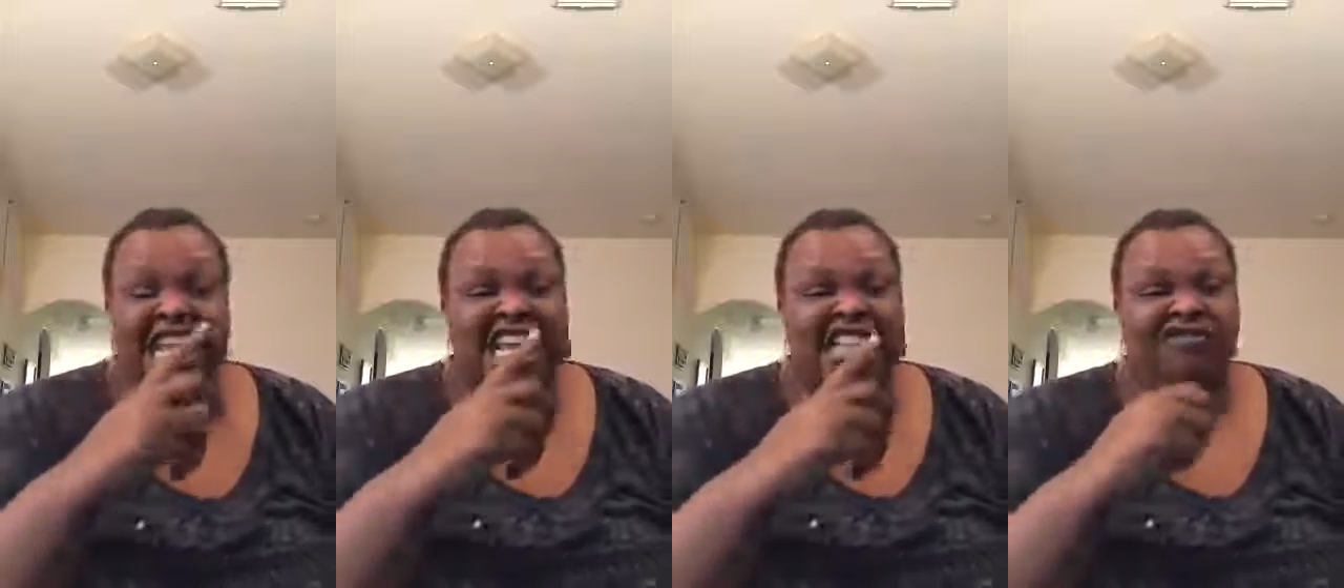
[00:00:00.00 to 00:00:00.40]

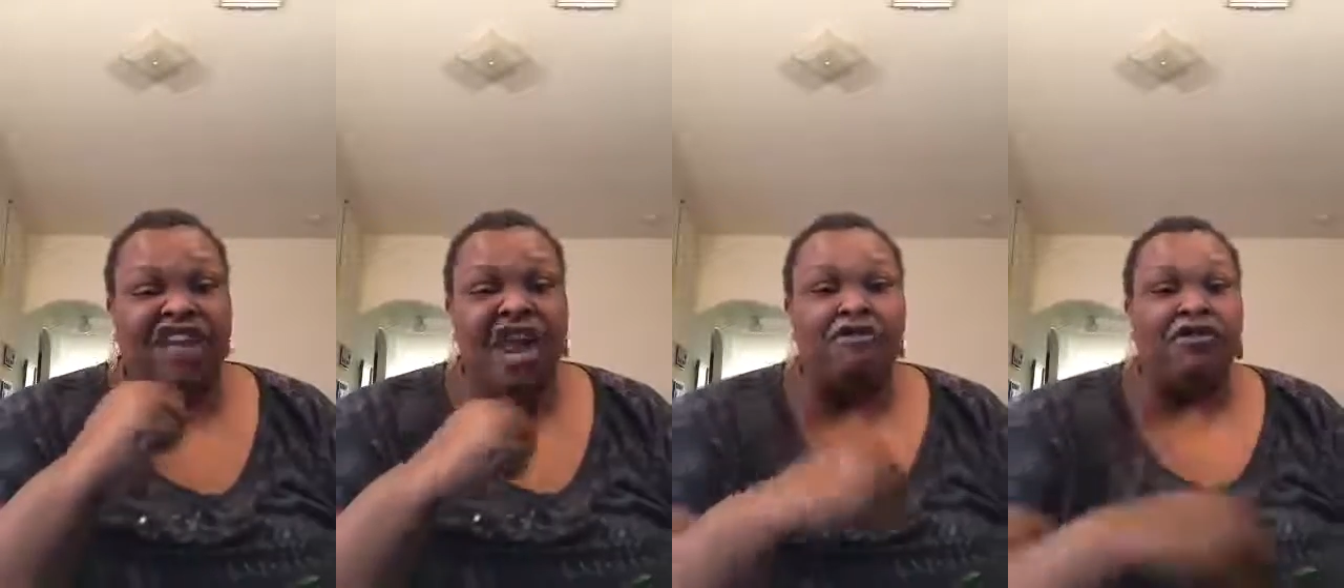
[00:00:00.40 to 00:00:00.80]
It's
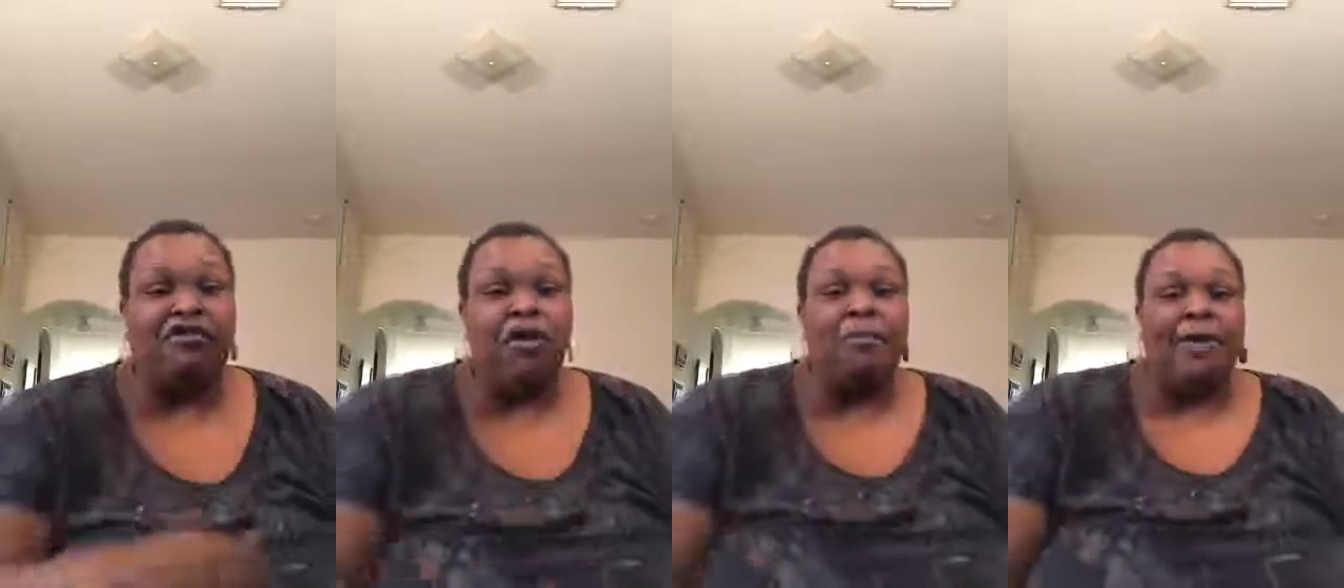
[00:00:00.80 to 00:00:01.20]
very
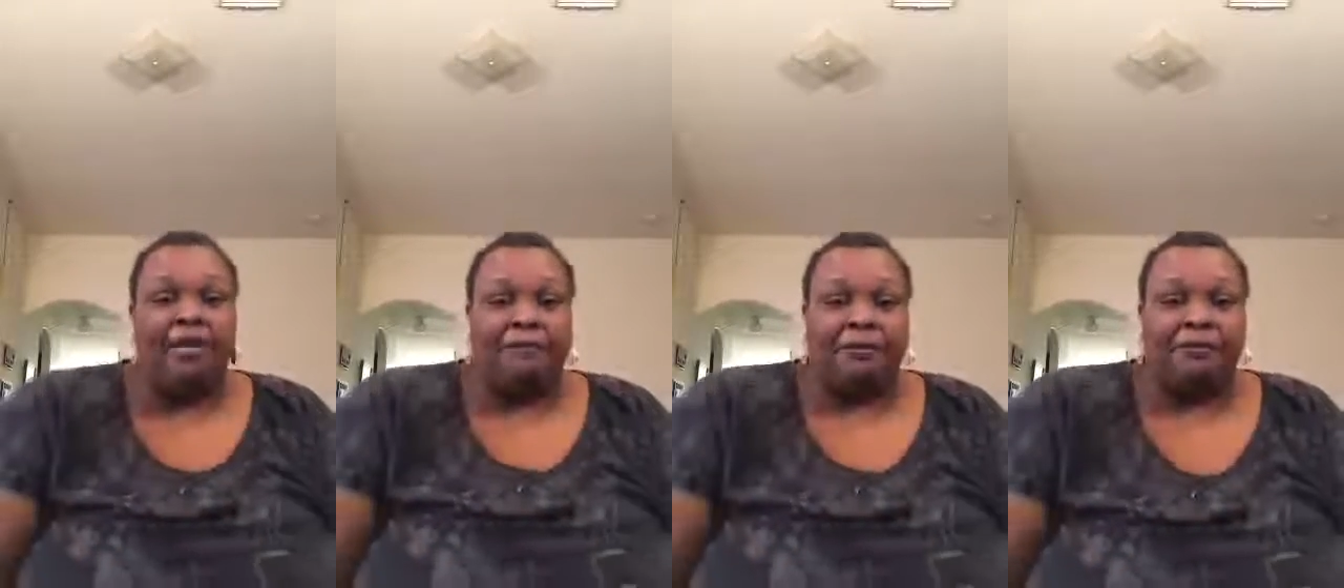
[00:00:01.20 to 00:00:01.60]
few
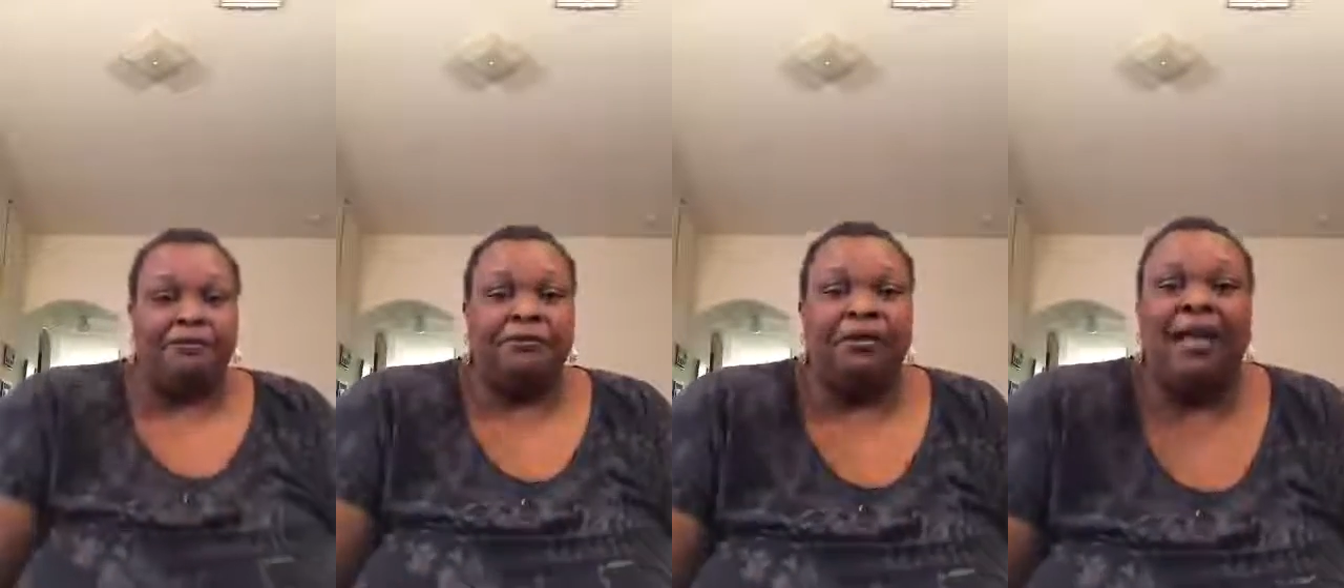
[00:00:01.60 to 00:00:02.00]

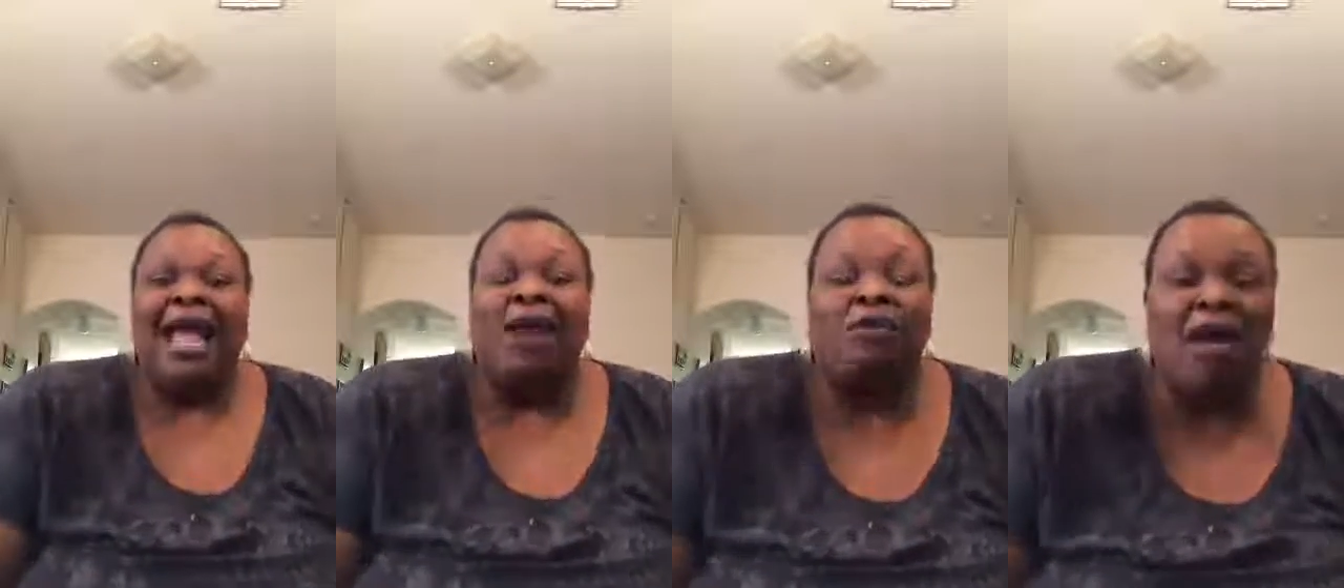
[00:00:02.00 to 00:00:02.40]
people
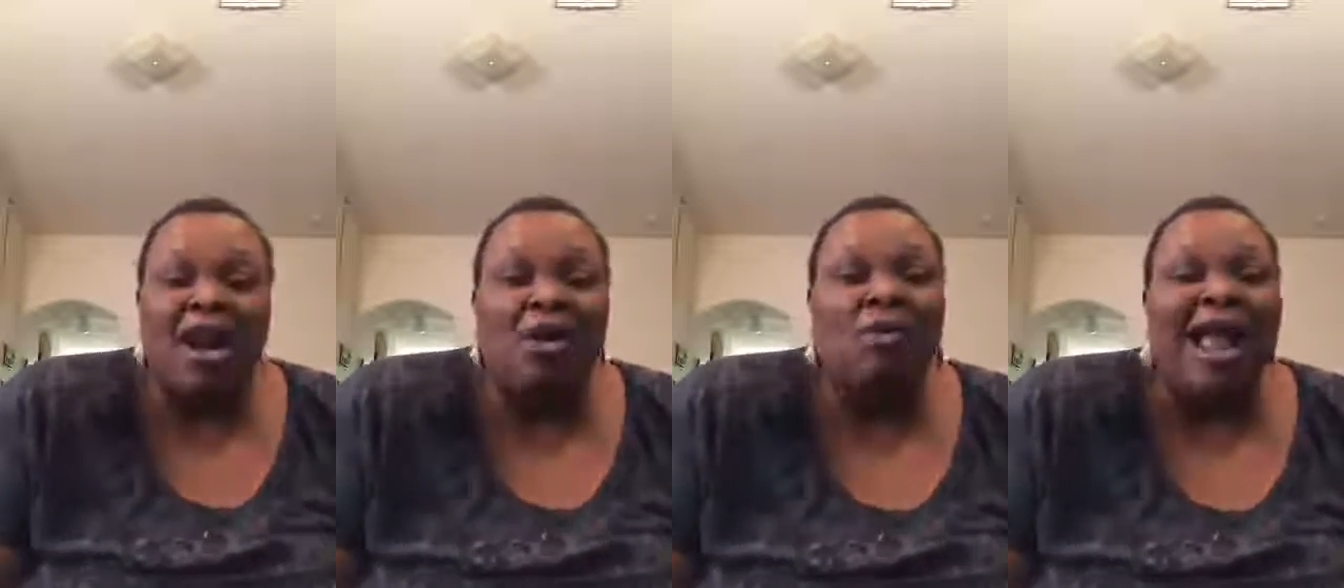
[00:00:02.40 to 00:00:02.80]

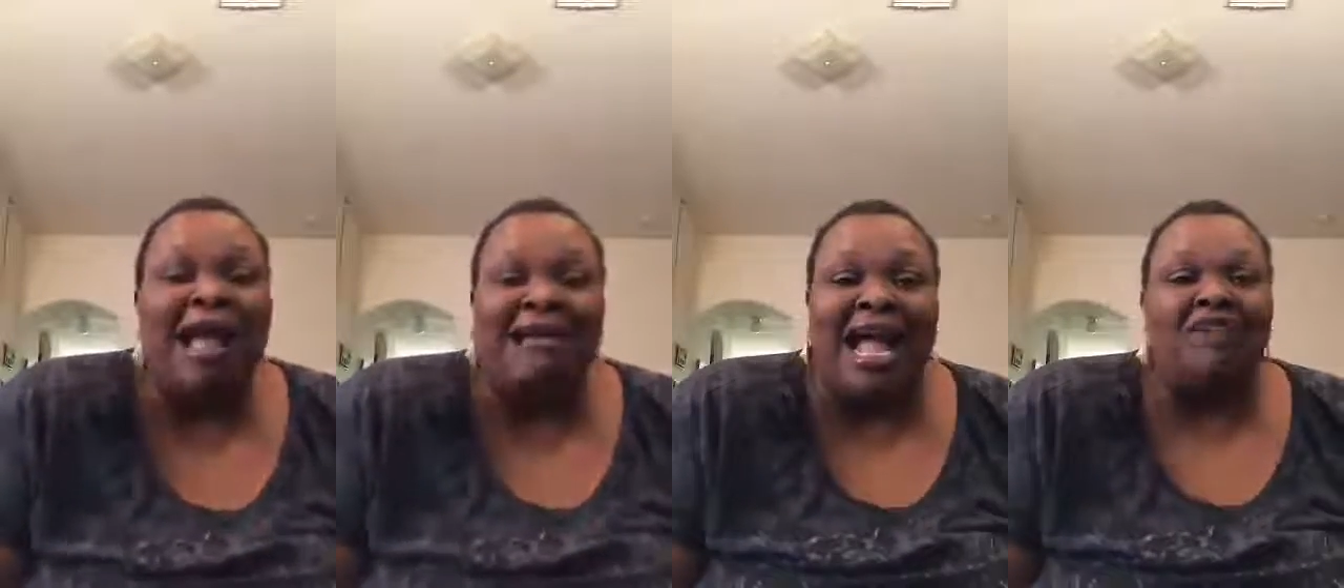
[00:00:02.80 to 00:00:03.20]
running
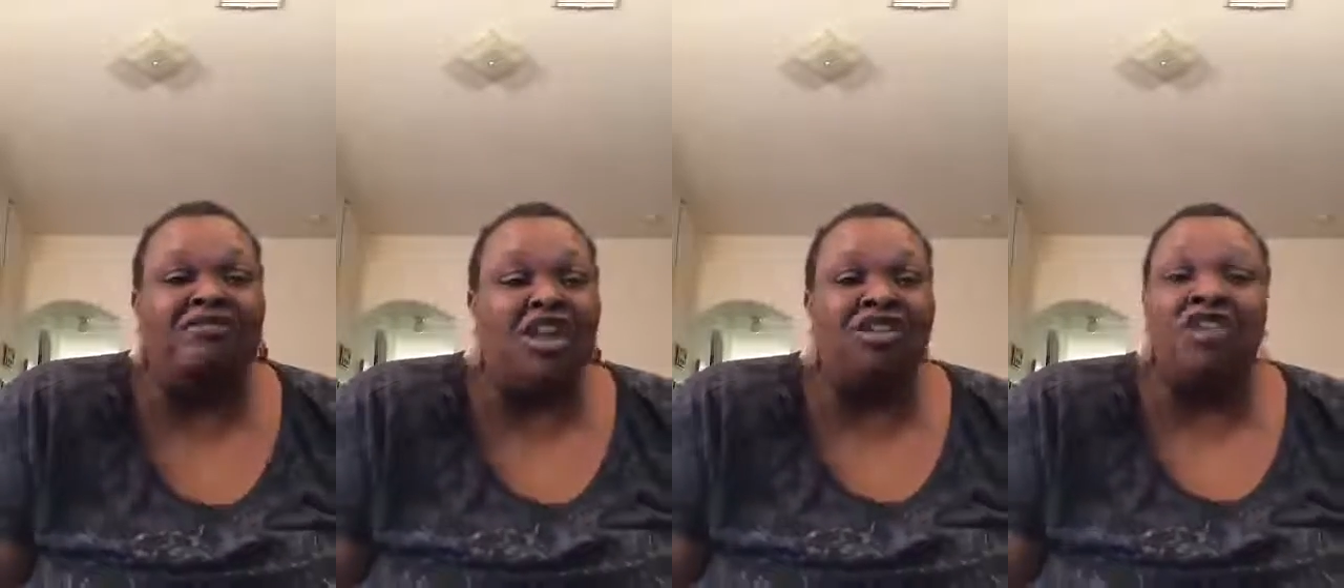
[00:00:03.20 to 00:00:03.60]
around out there.